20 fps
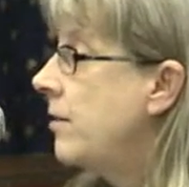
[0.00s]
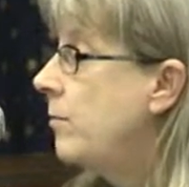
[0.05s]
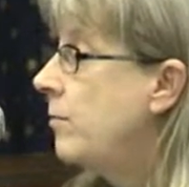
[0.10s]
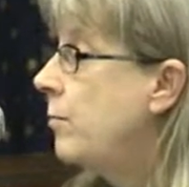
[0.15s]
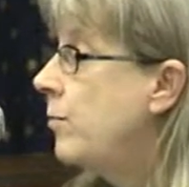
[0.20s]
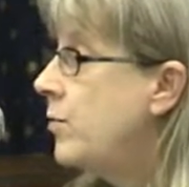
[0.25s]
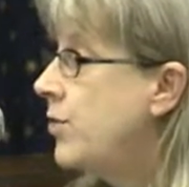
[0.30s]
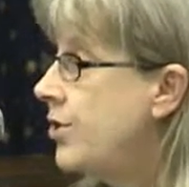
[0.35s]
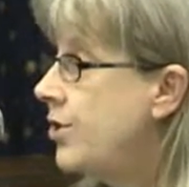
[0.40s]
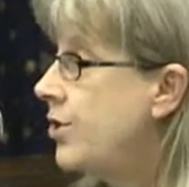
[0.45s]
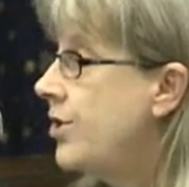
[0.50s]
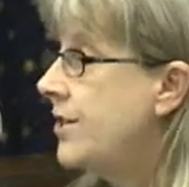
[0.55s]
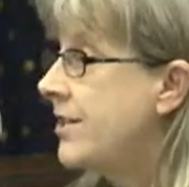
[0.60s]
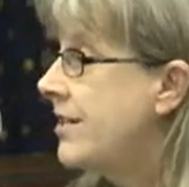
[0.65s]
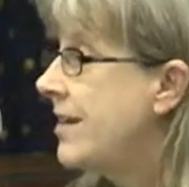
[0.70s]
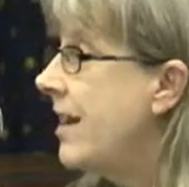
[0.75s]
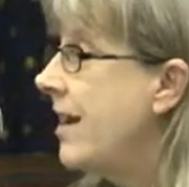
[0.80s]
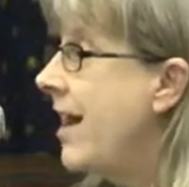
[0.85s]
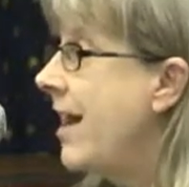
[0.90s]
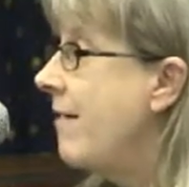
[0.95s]
Bush
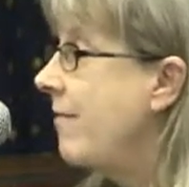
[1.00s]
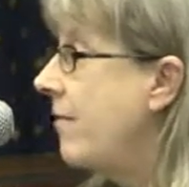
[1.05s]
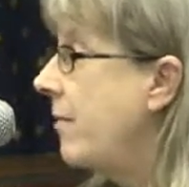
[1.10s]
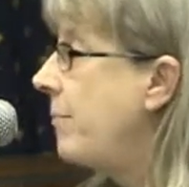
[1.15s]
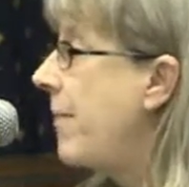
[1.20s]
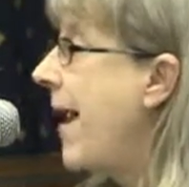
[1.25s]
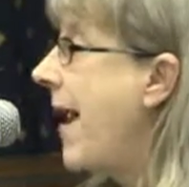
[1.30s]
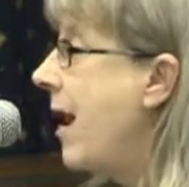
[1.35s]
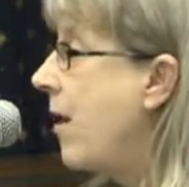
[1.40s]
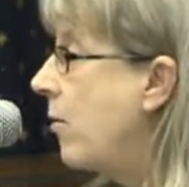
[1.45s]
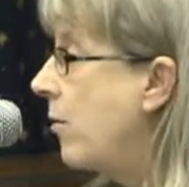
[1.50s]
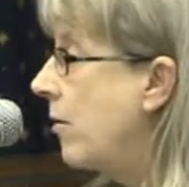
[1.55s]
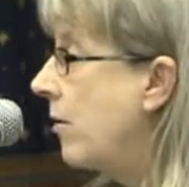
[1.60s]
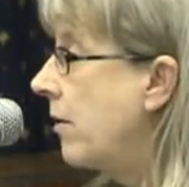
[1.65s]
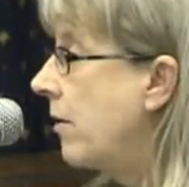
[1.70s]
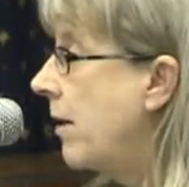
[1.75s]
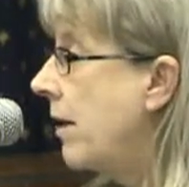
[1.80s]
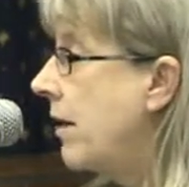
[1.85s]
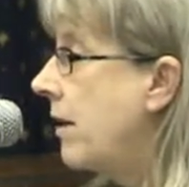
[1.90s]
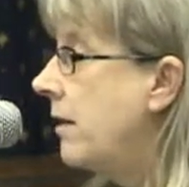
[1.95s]
does not have the
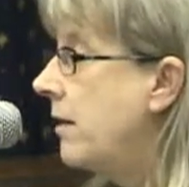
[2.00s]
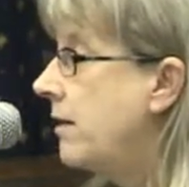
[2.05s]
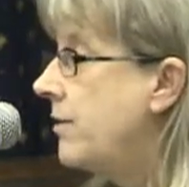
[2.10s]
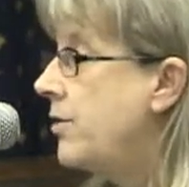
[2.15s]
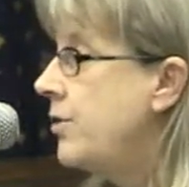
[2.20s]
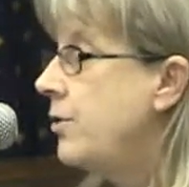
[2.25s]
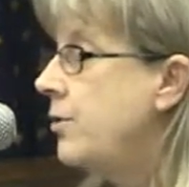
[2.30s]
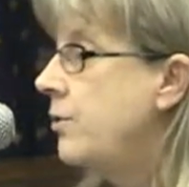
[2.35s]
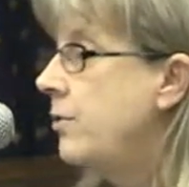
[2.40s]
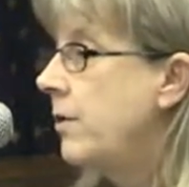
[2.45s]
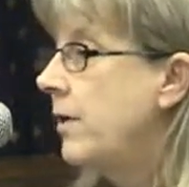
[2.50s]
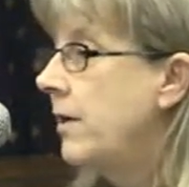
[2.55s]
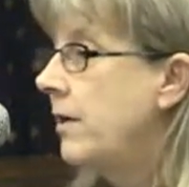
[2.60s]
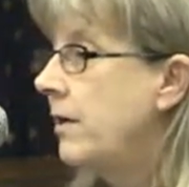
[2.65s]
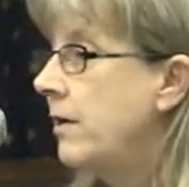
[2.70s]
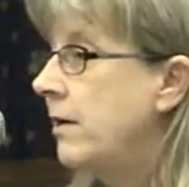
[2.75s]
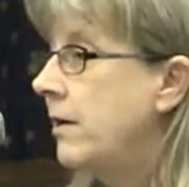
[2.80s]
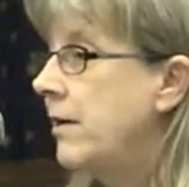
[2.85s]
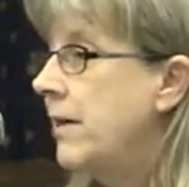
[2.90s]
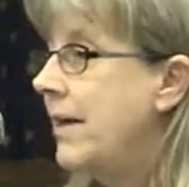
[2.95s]
power to
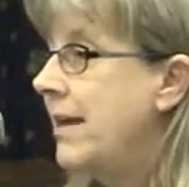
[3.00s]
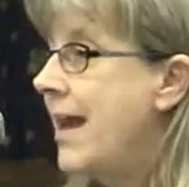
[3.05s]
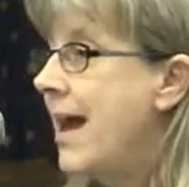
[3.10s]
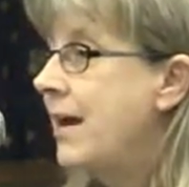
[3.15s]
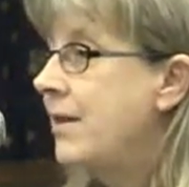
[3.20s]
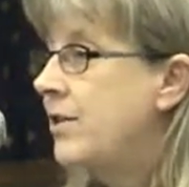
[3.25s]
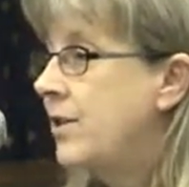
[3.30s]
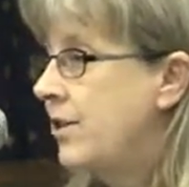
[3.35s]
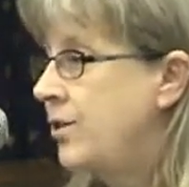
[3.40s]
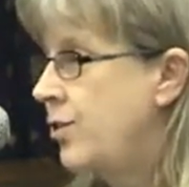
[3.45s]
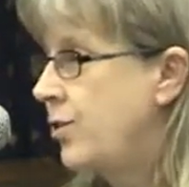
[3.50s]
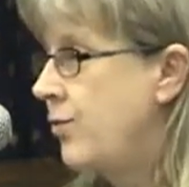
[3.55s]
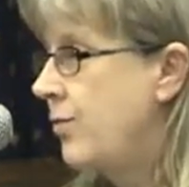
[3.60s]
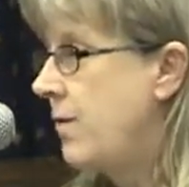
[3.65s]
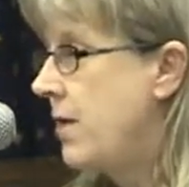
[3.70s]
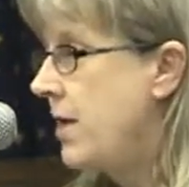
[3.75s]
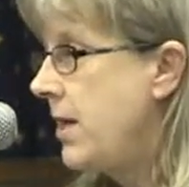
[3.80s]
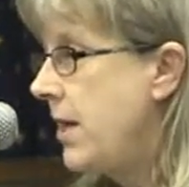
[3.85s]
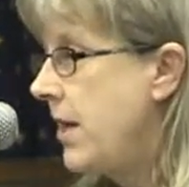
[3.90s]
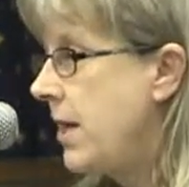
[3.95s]
enact a
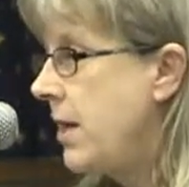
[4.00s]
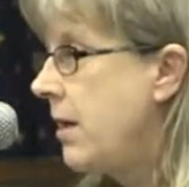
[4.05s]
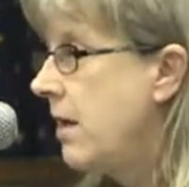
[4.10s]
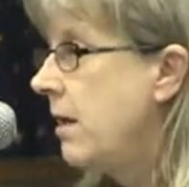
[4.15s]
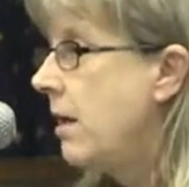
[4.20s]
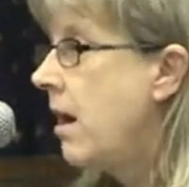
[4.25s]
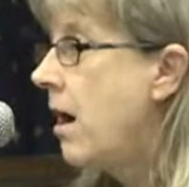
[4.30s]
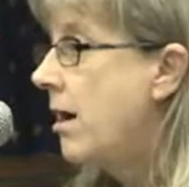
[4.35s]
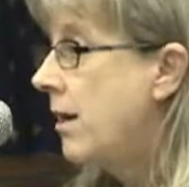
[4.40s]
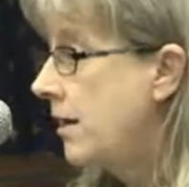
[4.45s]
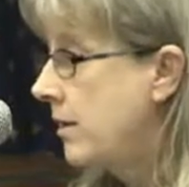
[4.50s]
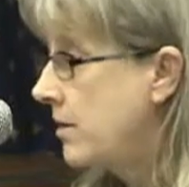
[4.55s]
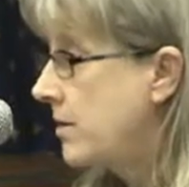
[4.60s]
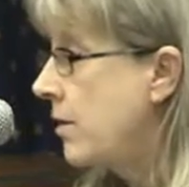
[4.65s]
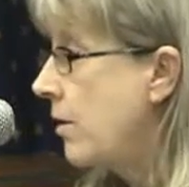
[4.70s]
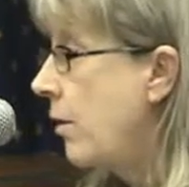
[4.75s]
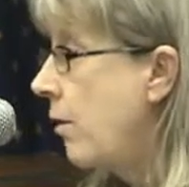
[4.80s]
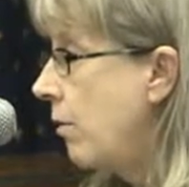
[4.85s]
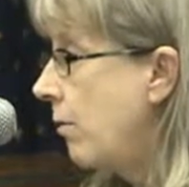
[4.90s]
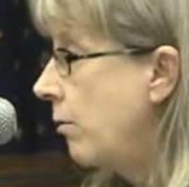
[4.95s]
treaty on
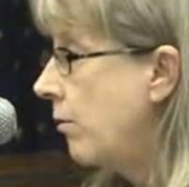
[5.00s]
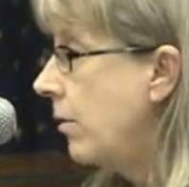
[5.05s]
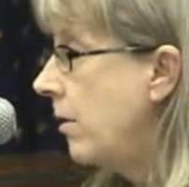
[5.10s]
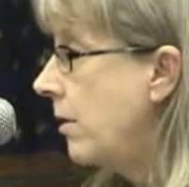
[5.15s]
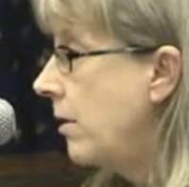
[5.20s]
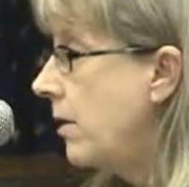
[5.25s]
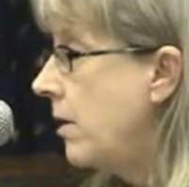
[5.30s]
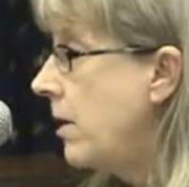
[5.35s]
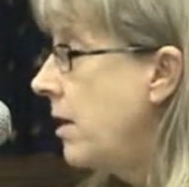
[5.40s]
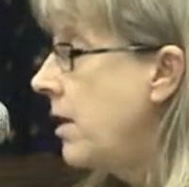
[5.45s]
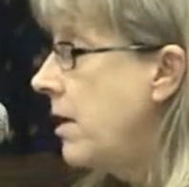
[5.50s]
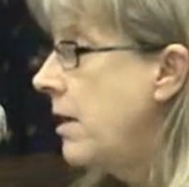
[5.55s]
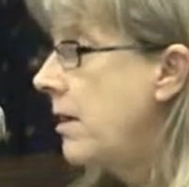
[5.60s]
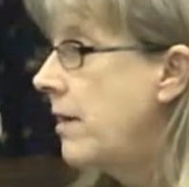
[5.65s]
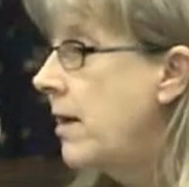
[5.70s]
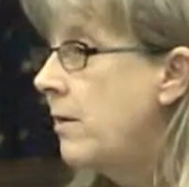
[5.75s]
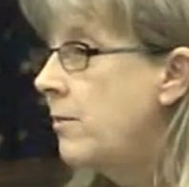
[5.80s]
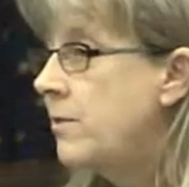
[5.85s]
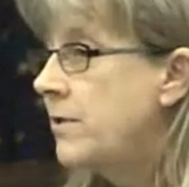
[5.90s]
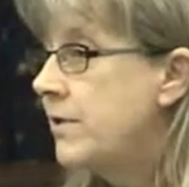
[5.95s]
his own.
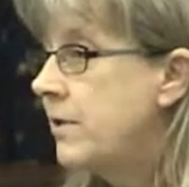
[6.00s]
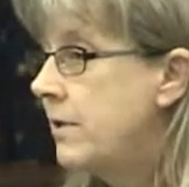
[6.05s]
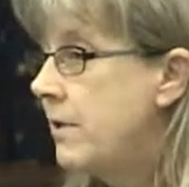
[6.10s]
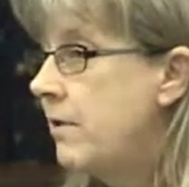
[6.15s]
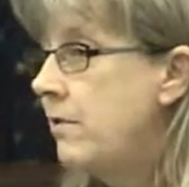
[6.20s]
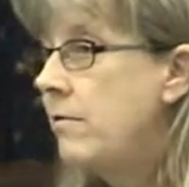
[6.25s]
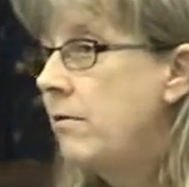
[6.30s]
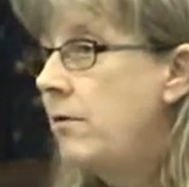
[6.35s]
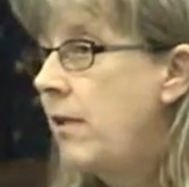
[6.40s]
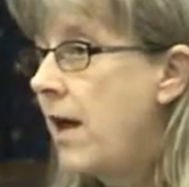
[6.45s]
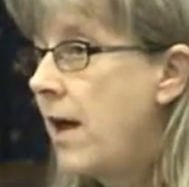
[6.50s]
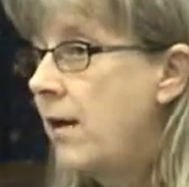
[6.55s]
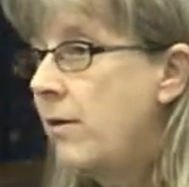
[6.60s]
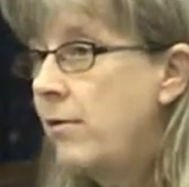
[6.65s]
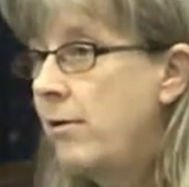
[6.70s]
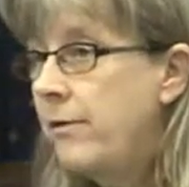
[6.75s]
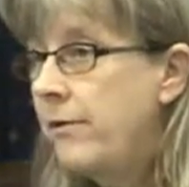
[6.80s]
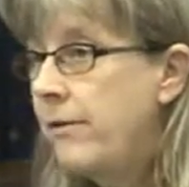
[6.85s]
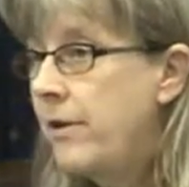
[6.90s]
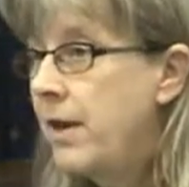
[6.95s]
That was a
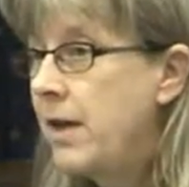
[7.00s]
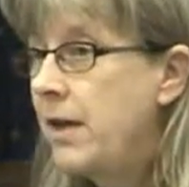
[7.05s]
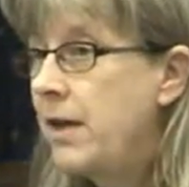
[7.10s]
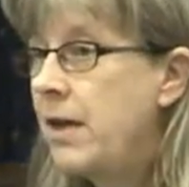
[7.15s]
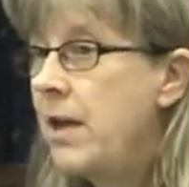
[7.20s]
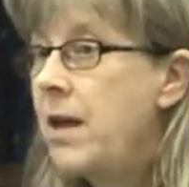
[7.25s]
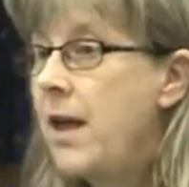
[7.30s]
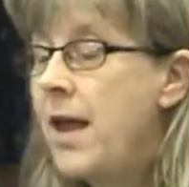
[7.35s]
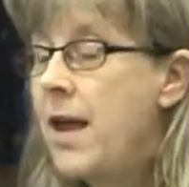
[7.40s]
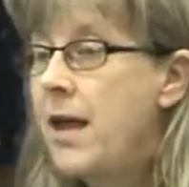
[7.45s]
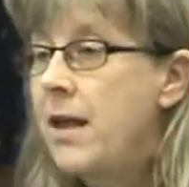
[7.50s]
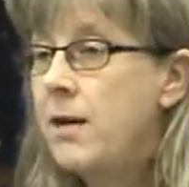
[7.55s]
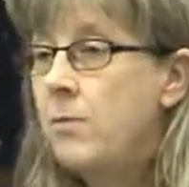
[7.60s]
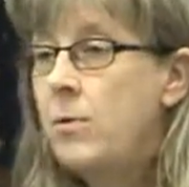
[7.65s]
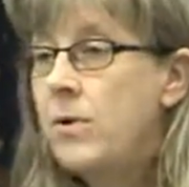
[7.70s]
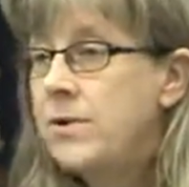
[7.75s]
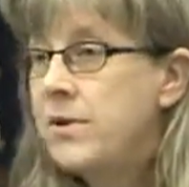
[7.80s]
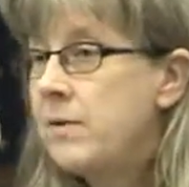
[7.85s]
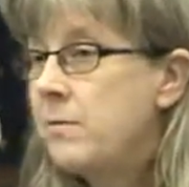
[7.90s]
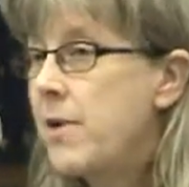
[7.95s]
unilateral thing, and it
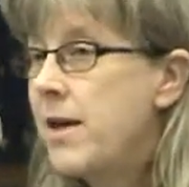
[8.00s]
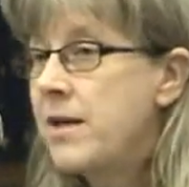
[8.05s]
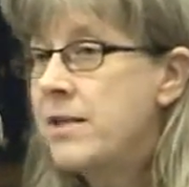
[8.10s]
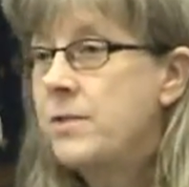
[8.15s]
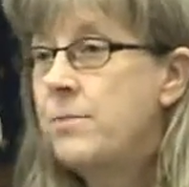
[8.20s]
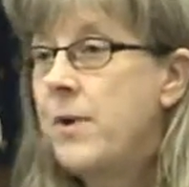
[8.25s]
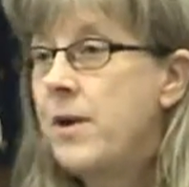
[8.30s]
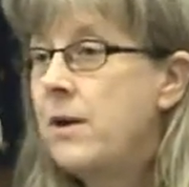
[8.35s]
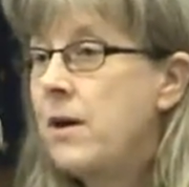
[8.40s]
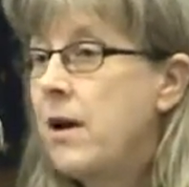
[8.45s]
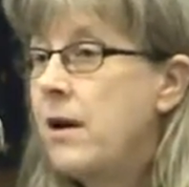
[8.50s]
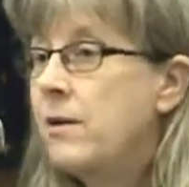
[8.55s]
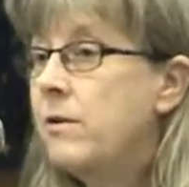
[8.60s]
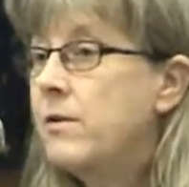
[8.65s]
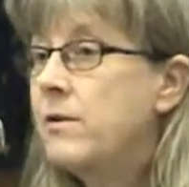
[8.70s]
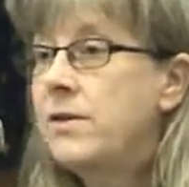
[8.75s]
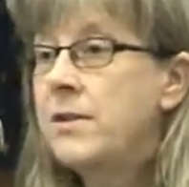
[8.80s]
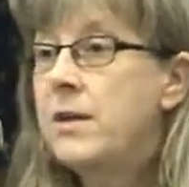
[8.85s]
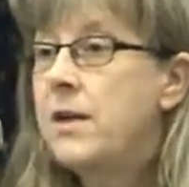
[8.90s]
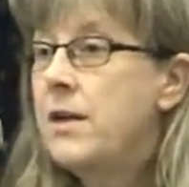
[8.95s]
wasn't passed by
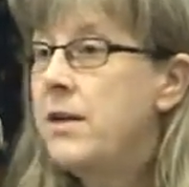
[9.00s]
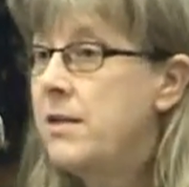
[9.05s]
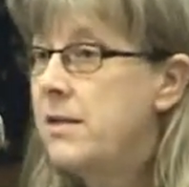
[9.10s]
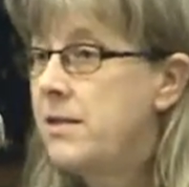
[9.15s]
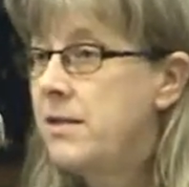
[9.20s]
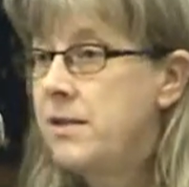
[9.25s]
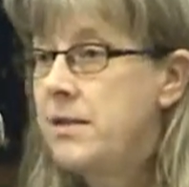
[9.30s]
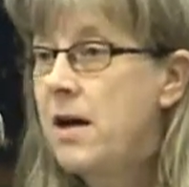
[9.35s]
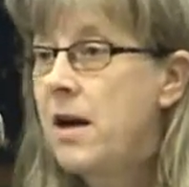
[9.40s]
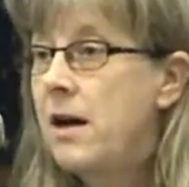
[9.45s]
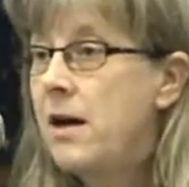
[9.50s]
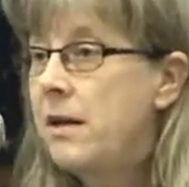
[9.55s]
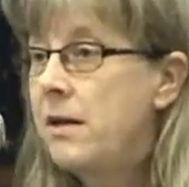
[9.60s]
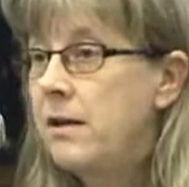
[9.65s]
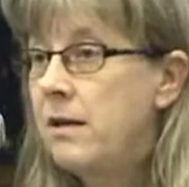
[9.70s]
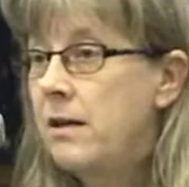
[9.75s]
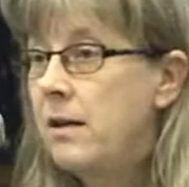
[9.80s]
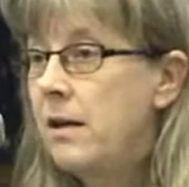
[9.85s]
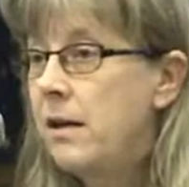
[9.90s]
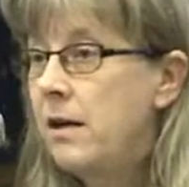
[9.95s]
Congress. It is
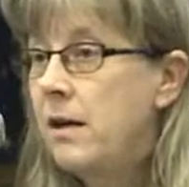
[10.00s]
not.